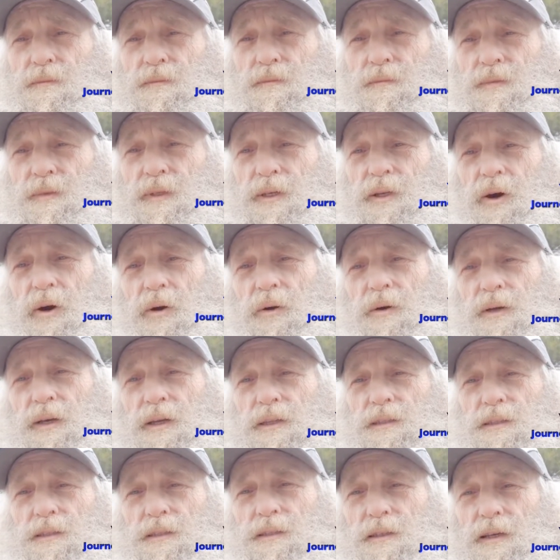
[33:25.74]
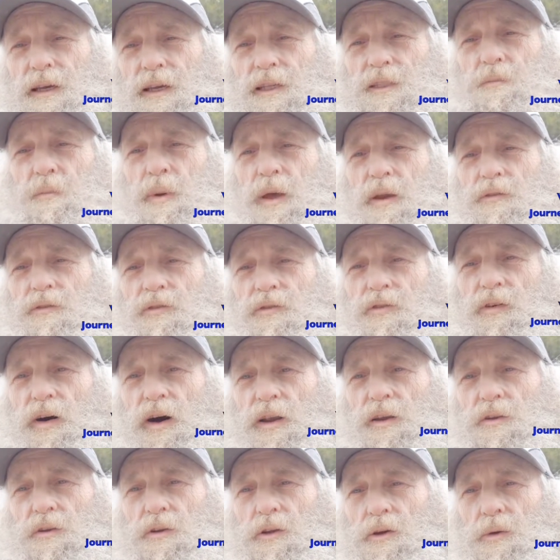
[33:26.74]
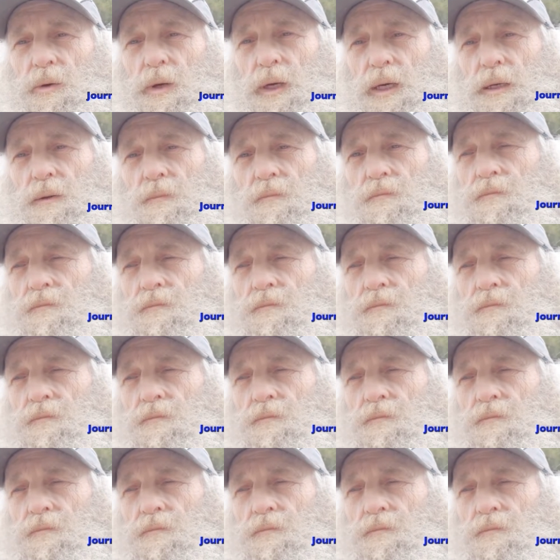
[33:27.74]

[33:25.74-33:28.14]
you know, it's been fun doing.